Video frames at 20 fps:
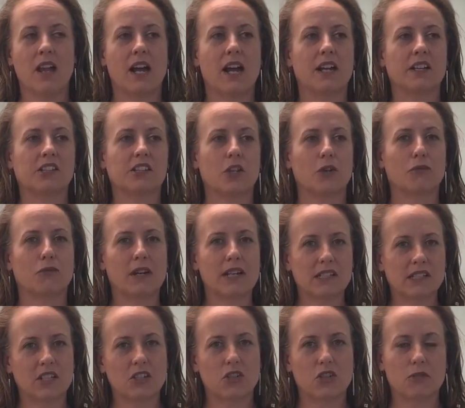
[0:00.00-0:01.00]
So
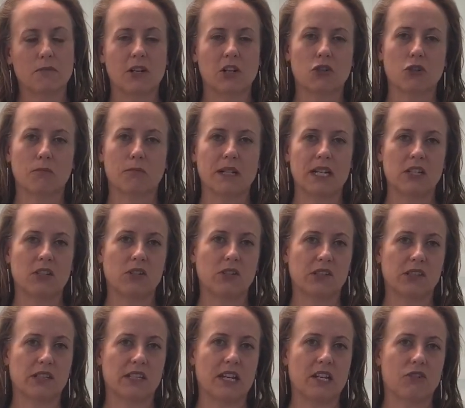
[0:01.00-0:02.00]
resting too much or being too
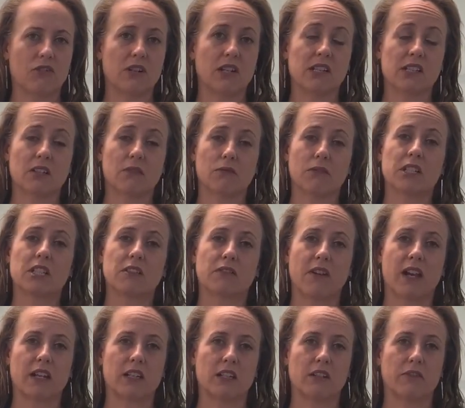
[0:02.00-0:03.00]
sedentary is a risk
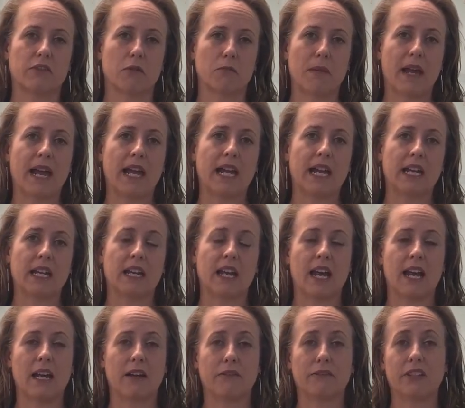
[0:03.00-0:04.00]
factor for pain,
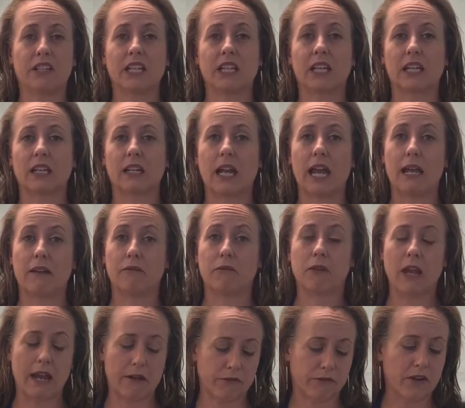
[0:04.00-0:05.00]
feeling
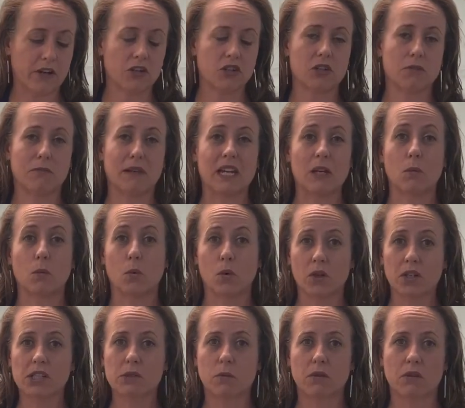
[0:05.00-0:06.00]
and function being
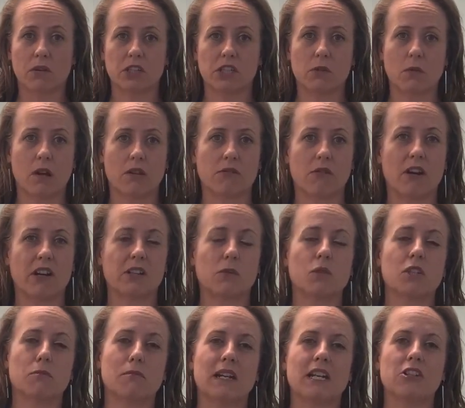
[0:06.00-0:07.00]
worse with osteoarthritis,
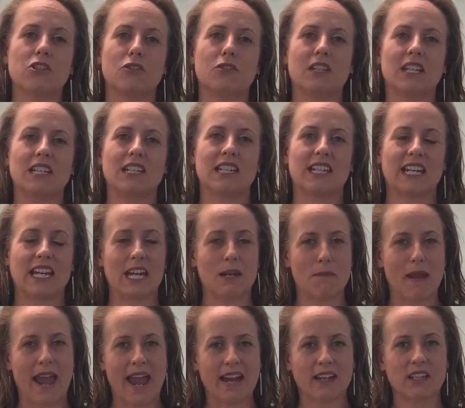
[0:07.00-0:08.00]
which means you need to keep
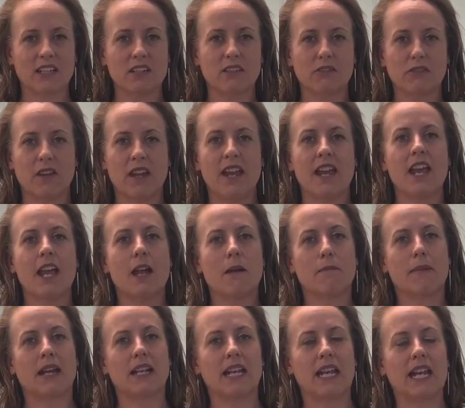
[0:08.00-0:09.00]
active,
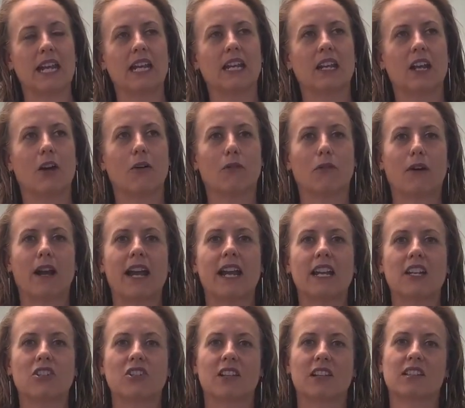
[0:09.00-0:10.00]
but in a
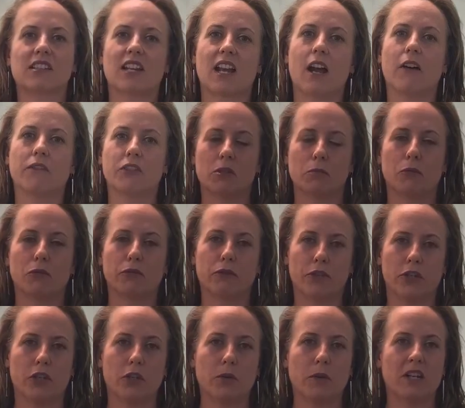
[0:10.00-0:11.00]
range that's comfortable for
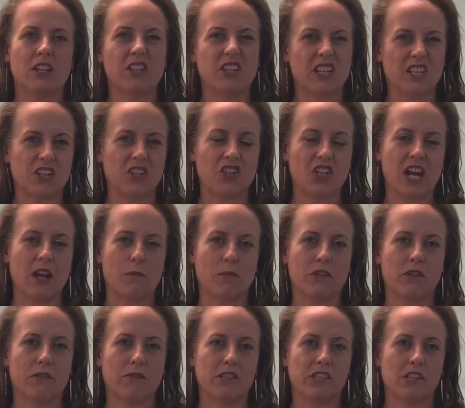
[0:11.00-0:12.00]
you, and you need to chat with
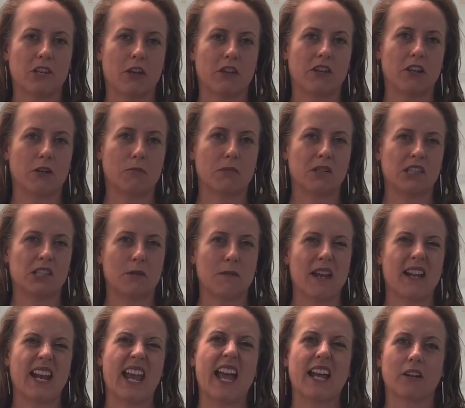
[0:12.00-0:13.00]
your physiotherapist about
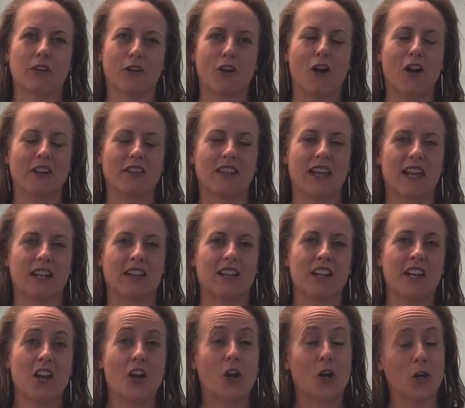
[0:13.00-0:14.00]
how to guide that.
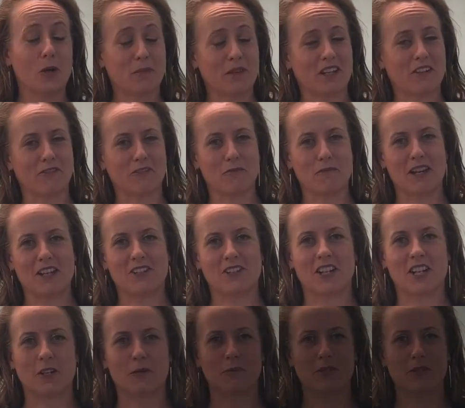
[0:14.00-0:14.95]
Hope that information helps